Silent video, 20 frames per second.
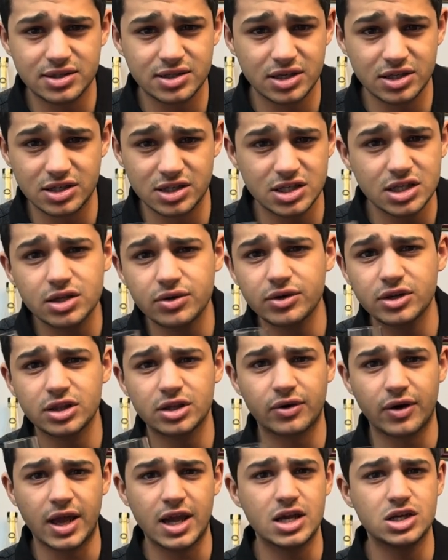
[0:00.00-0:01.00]
Considering
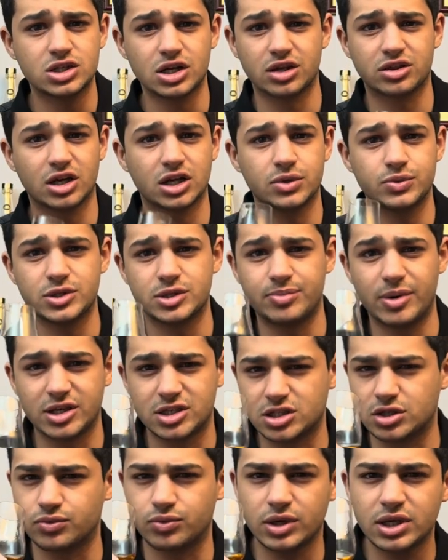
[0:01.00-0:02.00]
their age, I thought it was
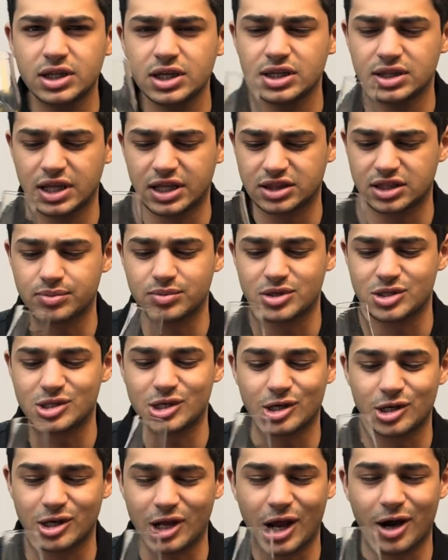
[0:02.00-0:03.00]
best to really let them
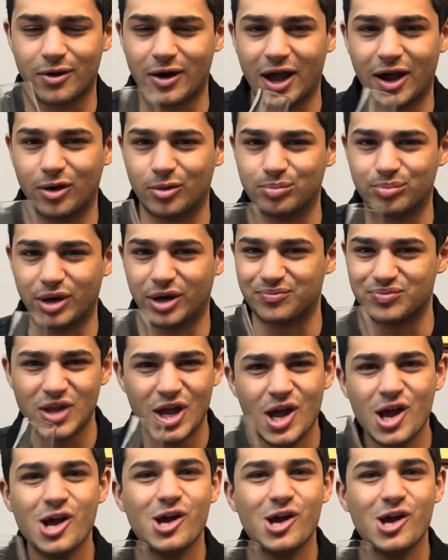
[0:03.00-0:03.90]
sit and air out, but